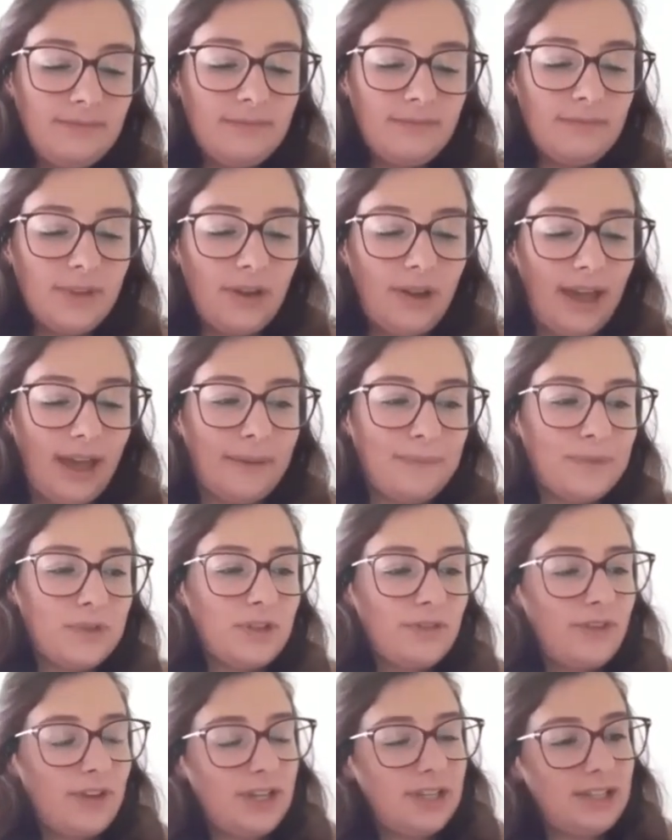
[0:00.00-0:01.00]
Okay,
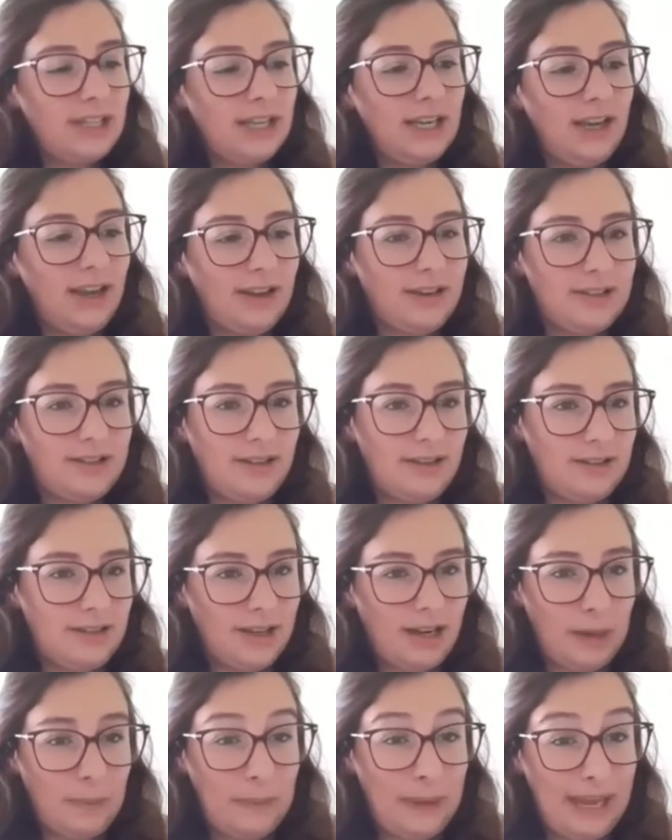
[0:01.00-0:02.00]
so the first thing you're going to do is
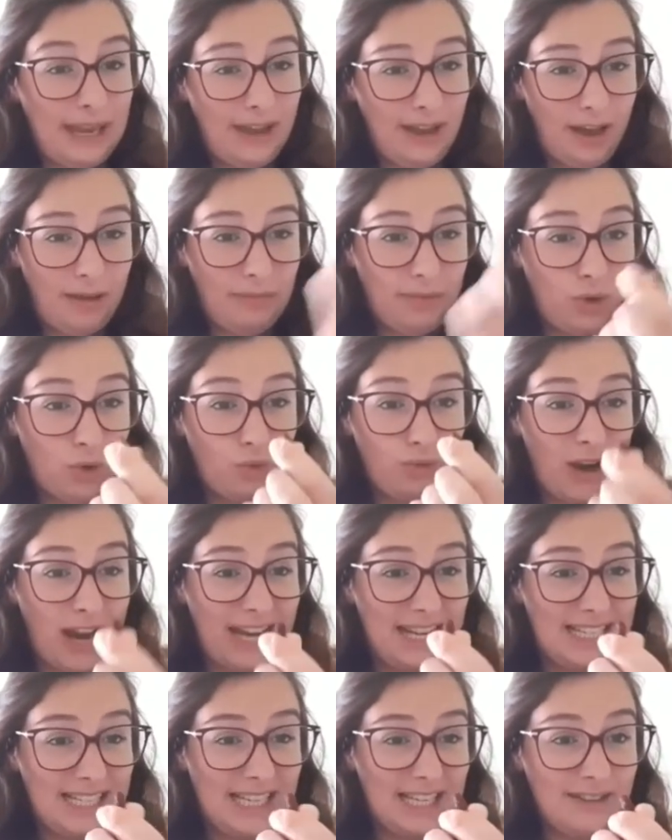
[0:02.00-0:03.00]
you're going to pick up your
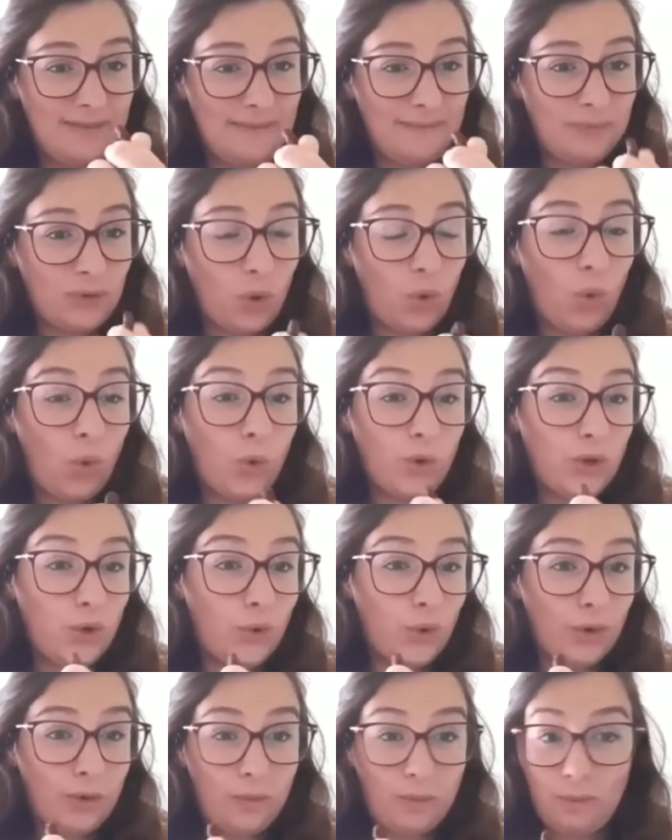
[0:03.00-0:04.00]
raisin or
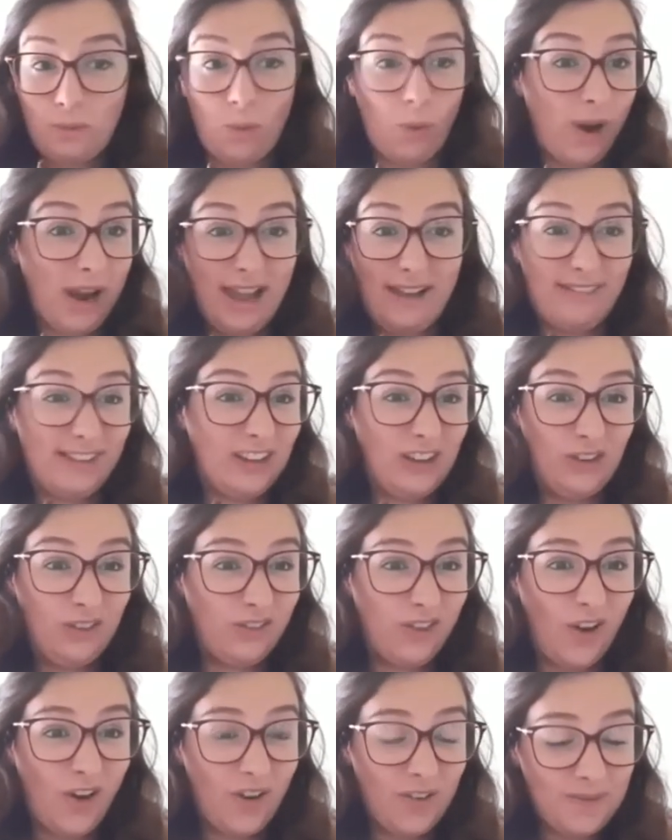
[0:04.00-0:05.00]
your whatever you've
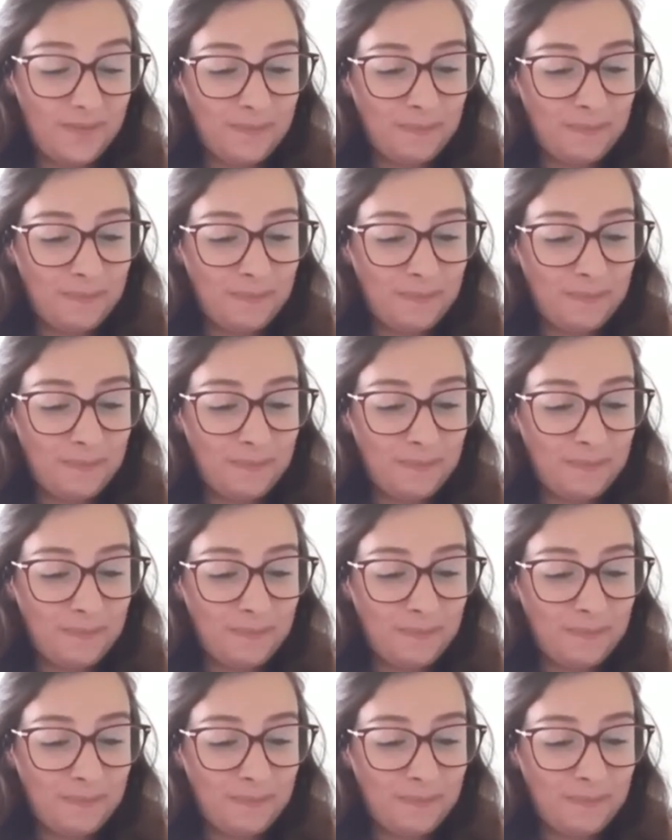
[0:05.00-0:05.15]
got